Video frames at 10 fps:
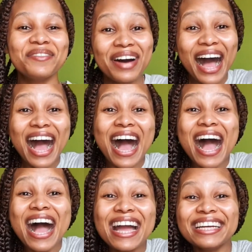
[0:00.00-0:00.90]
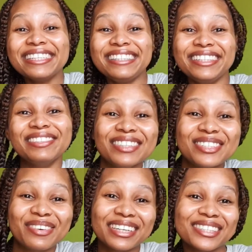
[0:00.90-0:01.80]
Bye! See you in
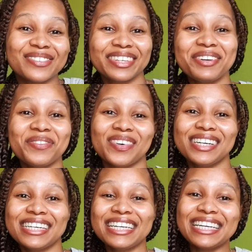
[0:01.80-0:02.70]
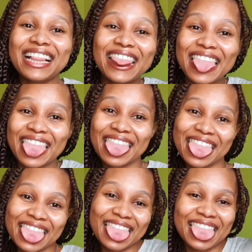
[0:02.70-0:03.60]

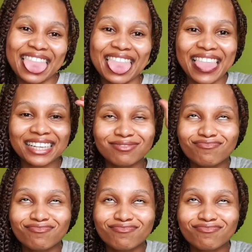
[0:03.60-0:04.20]
2021.